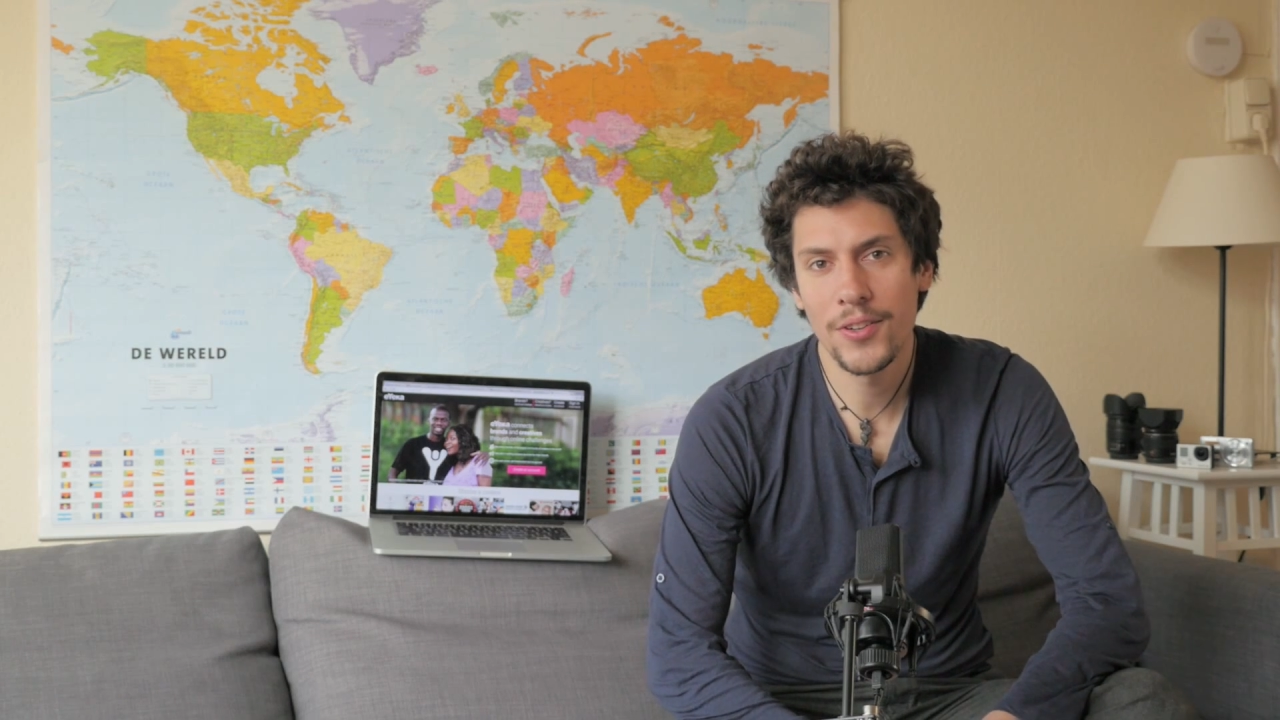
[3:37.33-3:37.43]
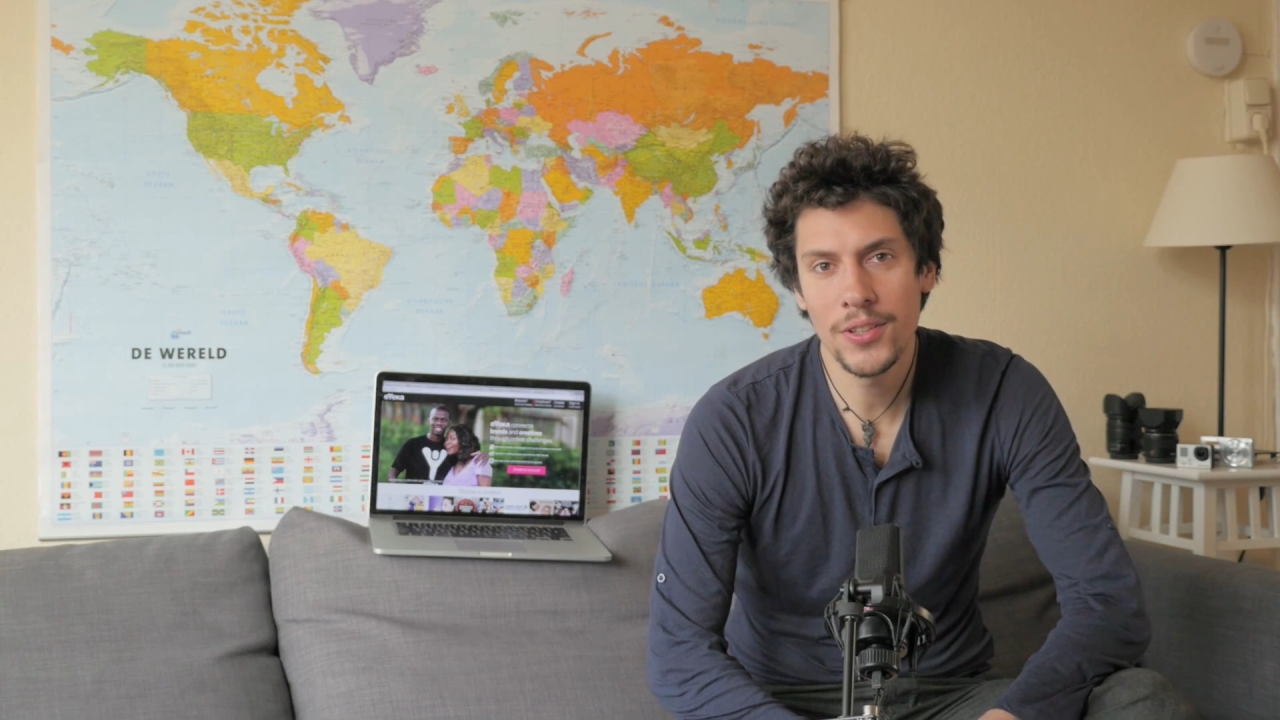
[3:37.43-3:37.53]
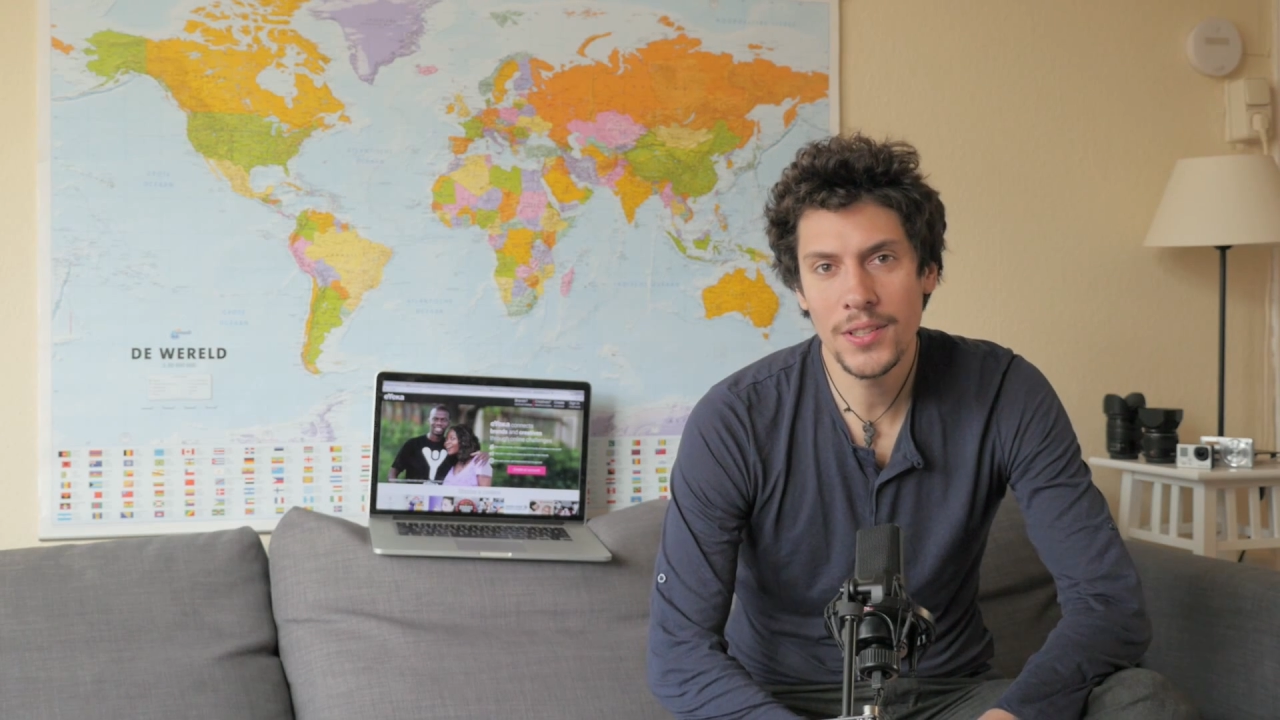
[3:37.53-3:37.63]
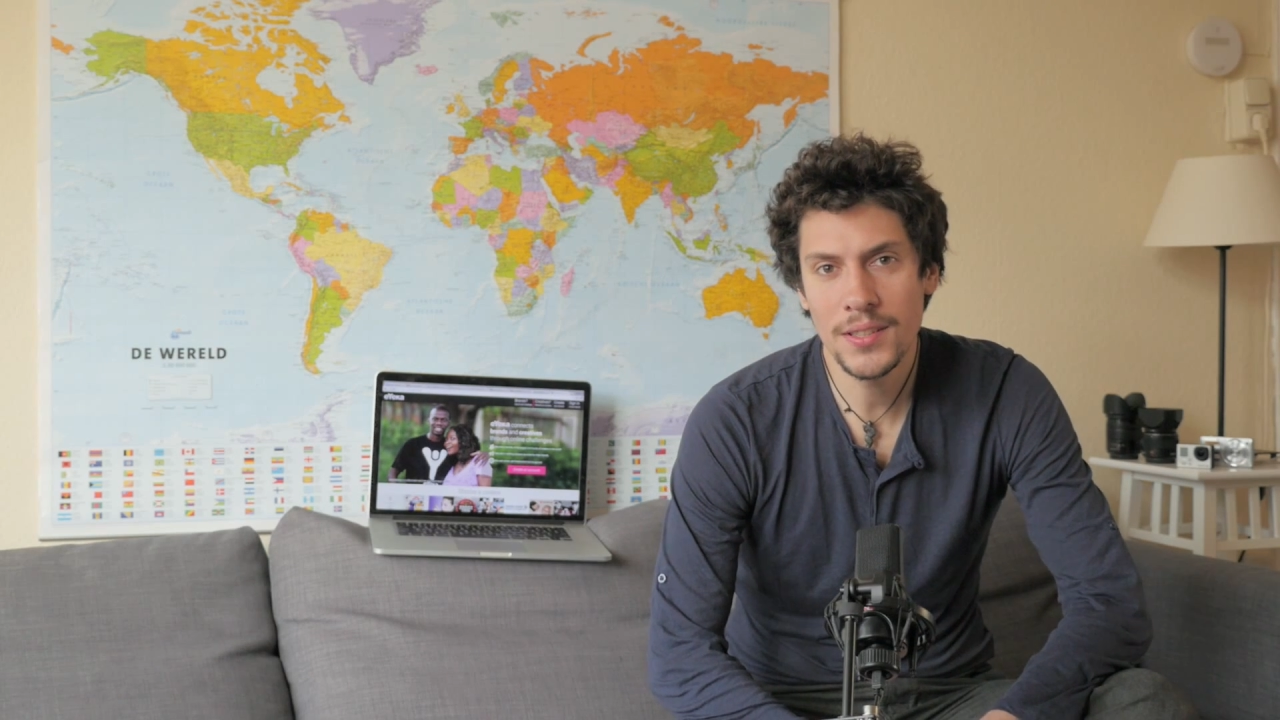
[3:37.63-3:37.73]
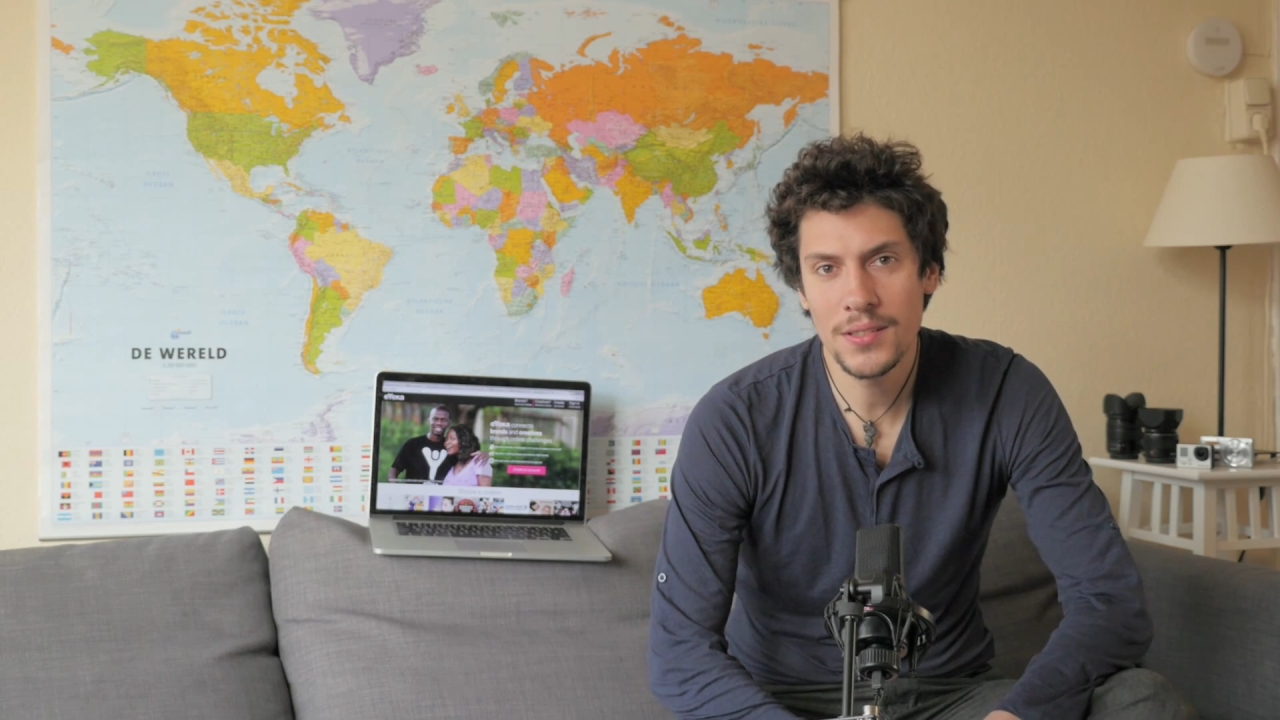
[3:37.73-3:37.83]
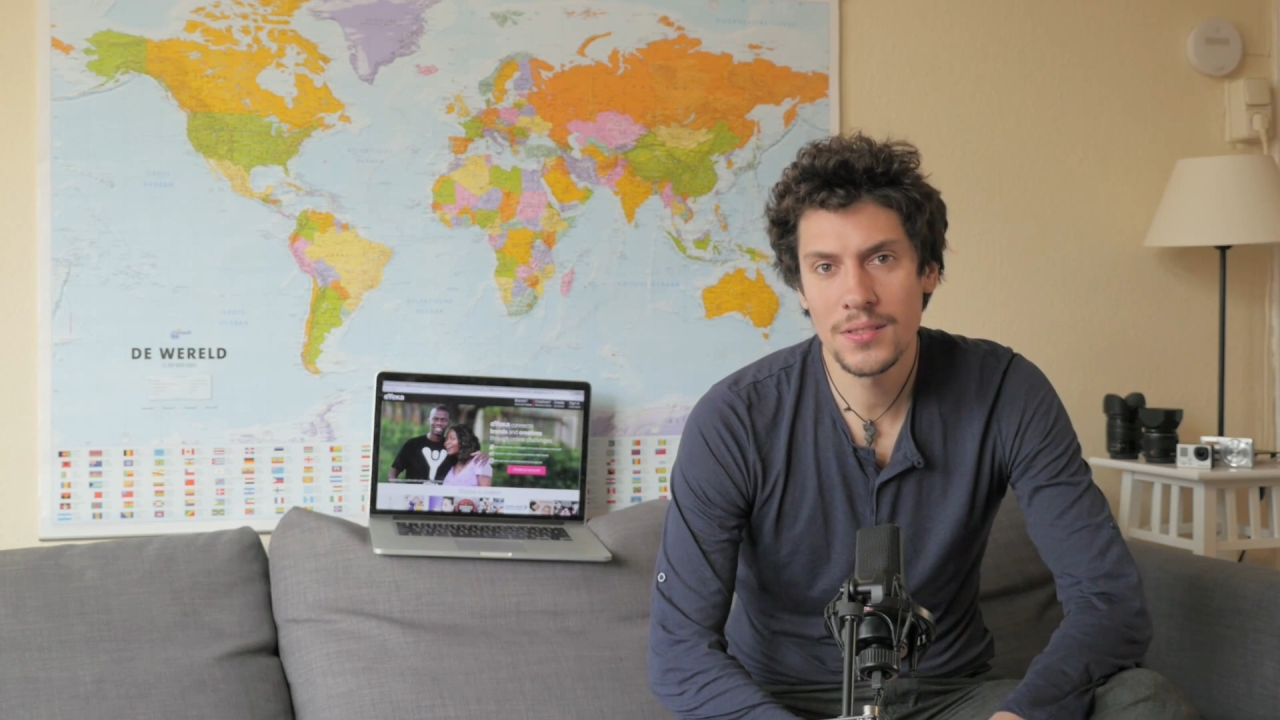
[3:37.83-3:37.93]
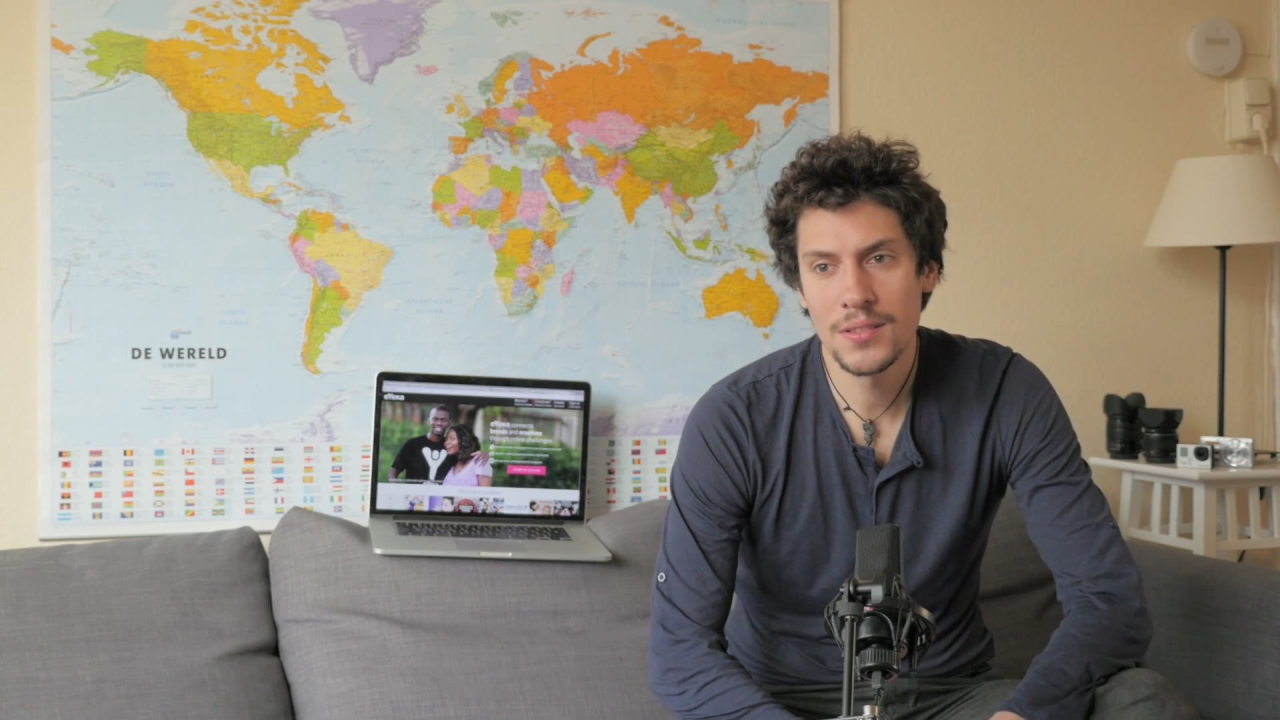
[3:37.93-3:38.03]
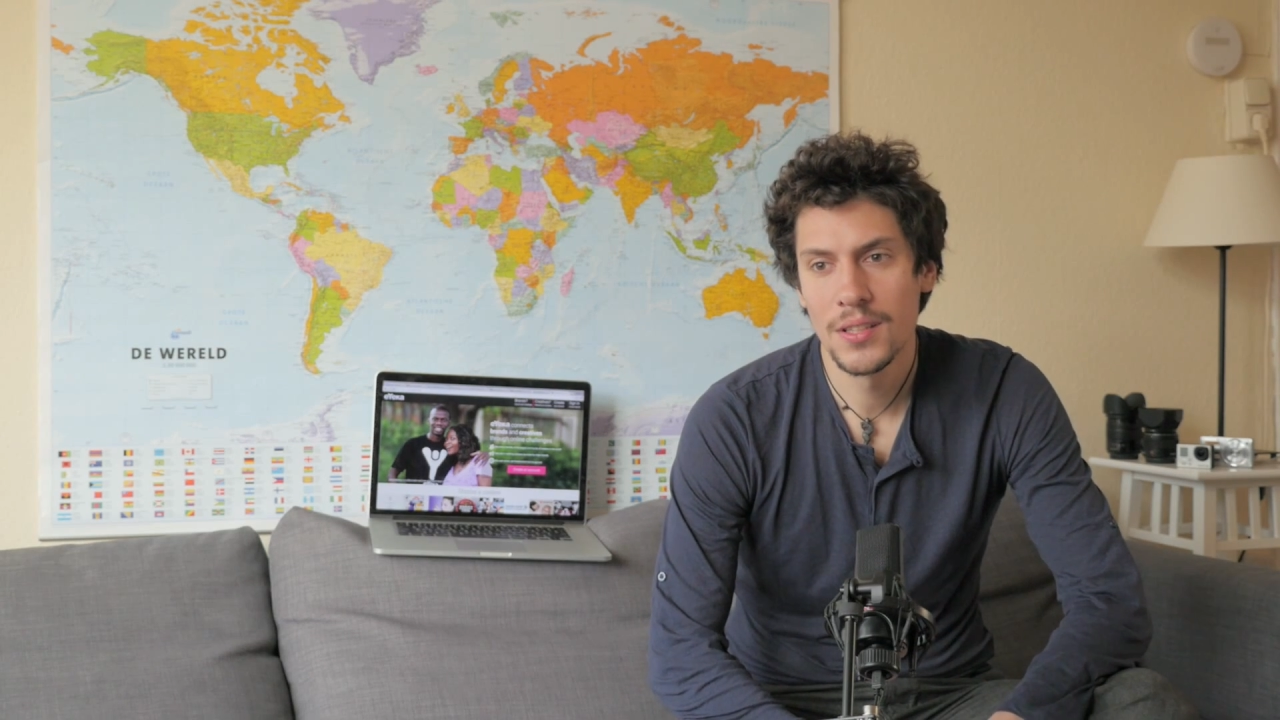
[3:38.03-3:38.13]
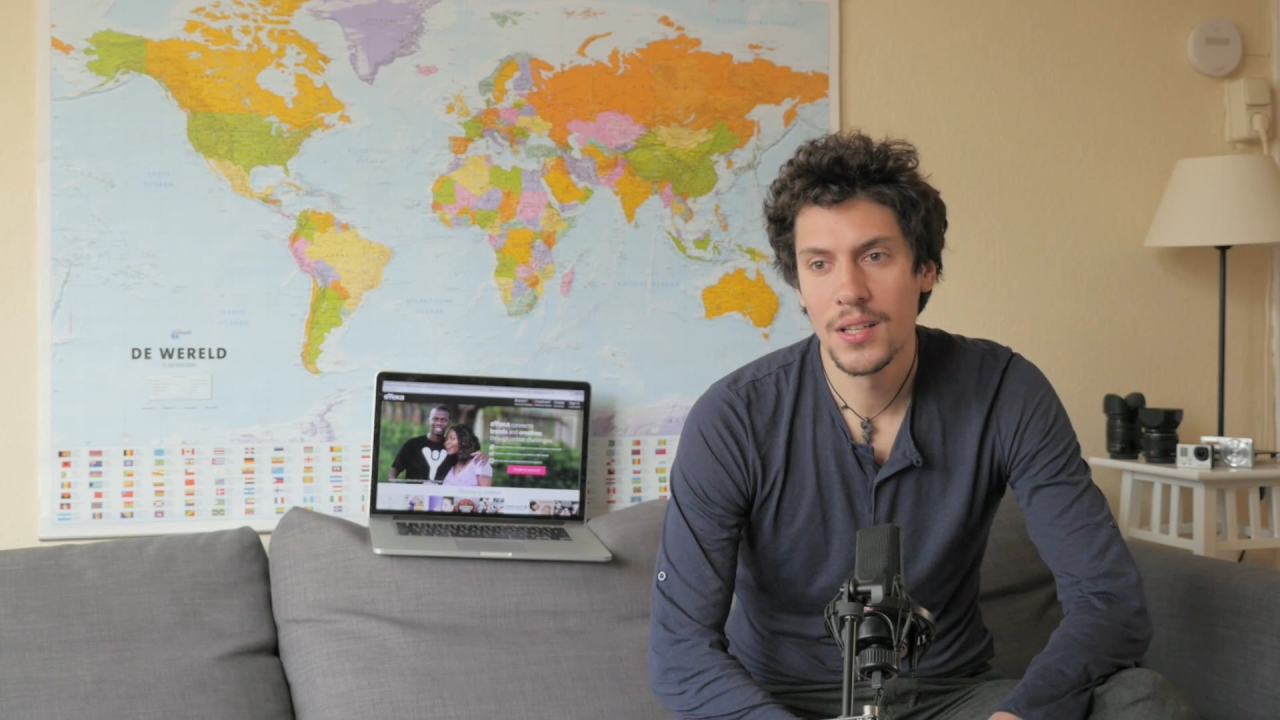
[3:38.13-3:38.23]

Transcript: contests,